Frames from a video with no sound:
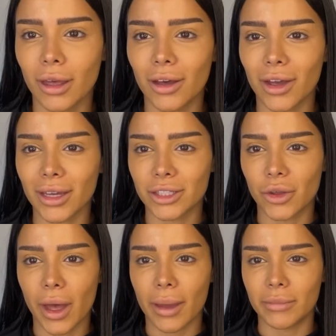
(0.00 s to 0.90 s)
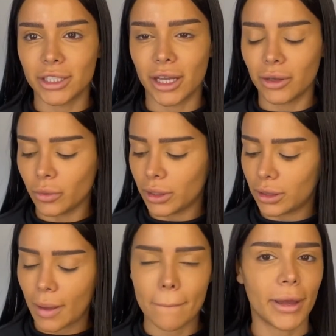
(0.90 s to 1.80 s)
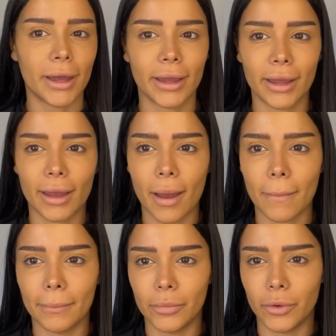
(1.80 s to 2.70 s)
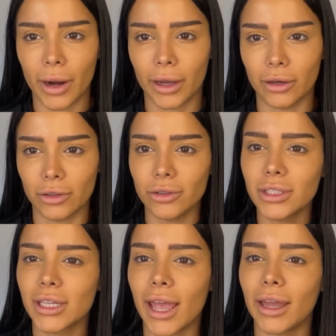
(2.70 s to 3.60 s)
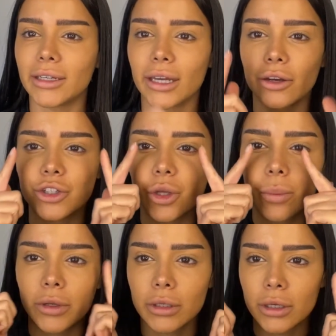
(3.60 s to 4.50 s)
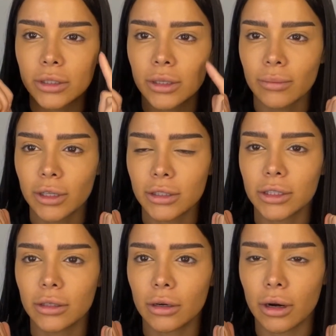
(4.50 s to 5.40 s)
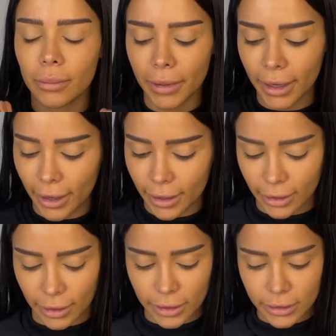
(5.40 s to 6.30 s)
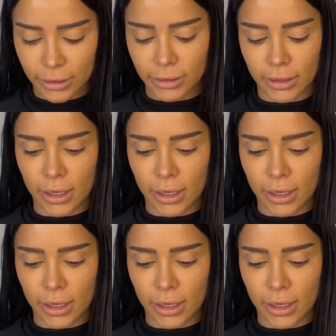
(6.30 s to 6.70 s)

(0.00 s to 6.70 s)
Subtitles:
Okay, so I'm done with my brows, and I also put some concealer on my eyelids.